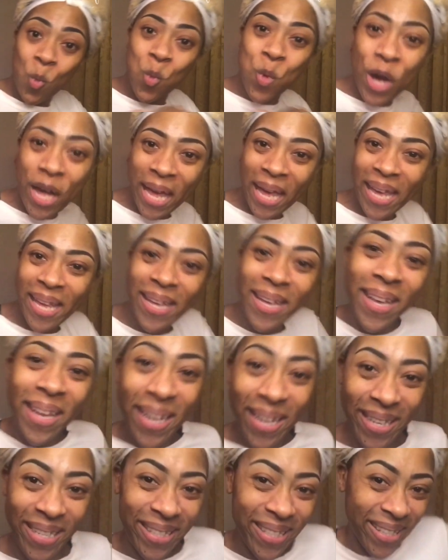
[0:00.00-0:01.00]
What
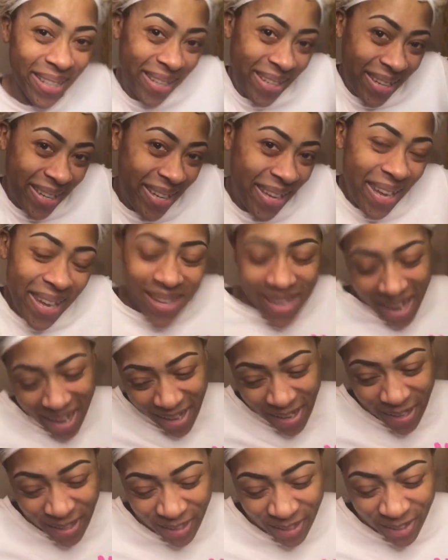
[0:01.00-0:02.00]
is goody,
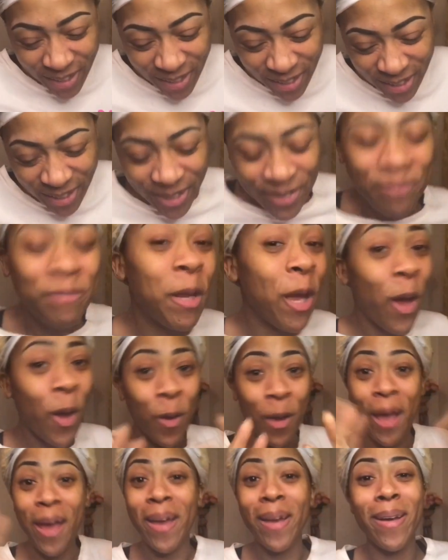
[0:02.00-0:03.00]
y'all?
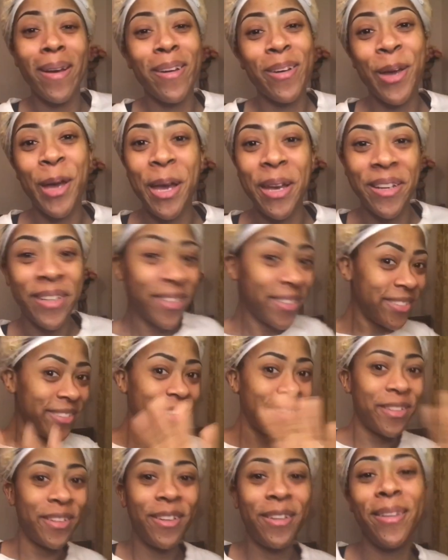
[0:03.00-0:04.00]
Okay.
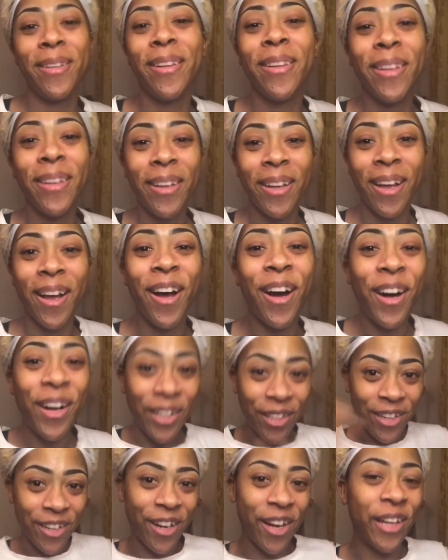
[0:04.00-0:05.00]

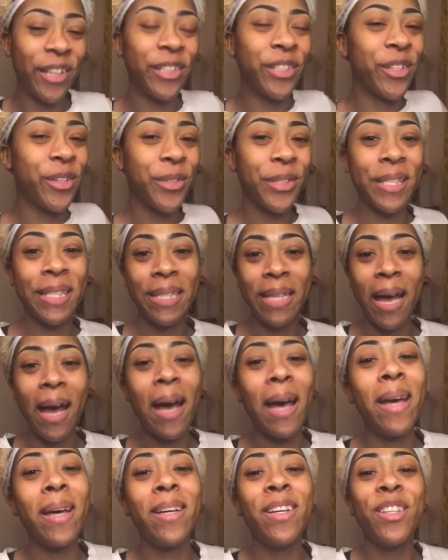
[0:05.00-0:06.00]
All jokes
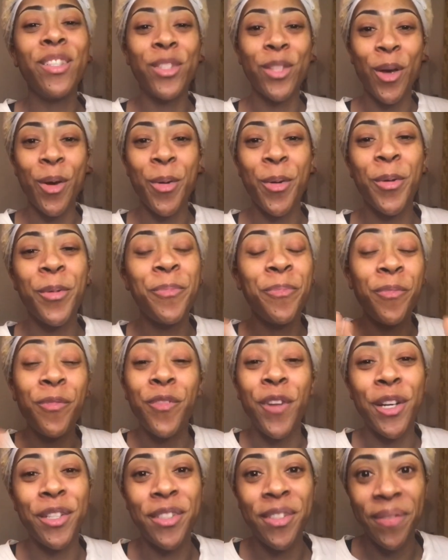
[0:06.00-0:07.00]
aside, so
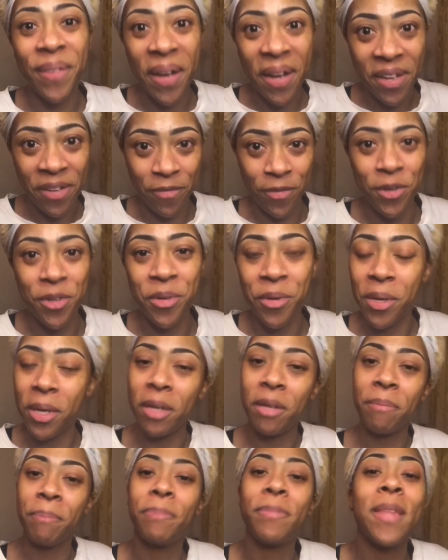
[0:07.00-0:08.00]
first of all, if you're new
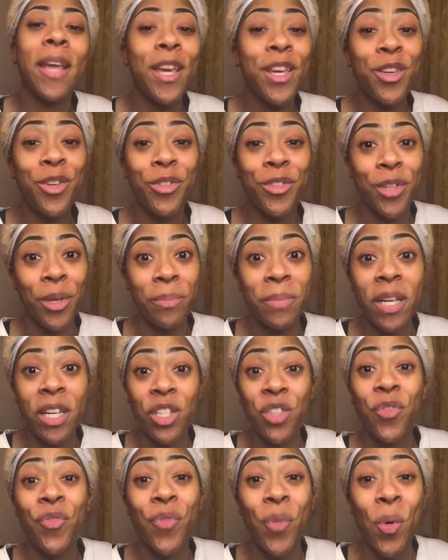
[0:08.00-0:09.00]
here, thank you so
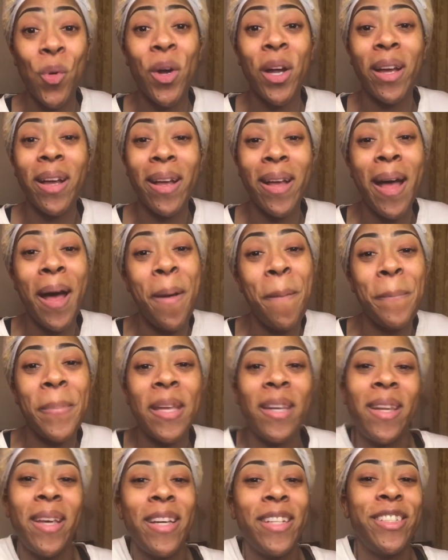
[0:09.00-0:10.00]
much for
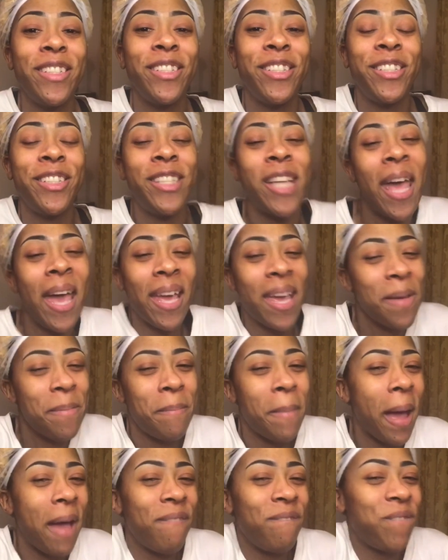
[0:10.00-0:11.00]
coming and checking
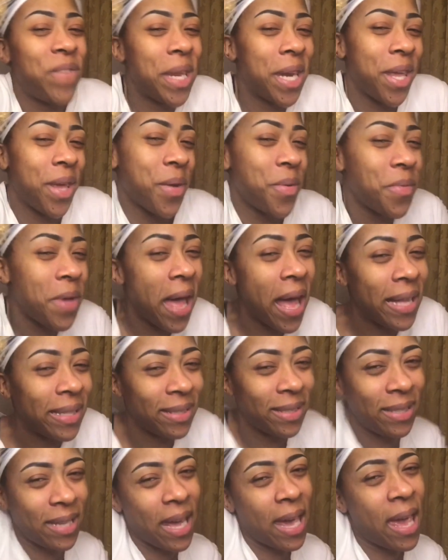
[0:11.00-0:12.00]
my video out
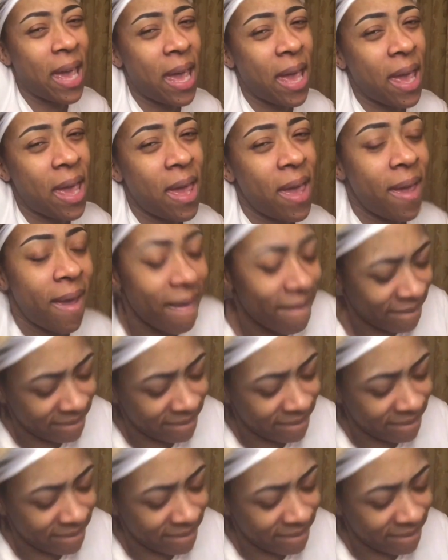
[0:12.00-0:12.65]
today.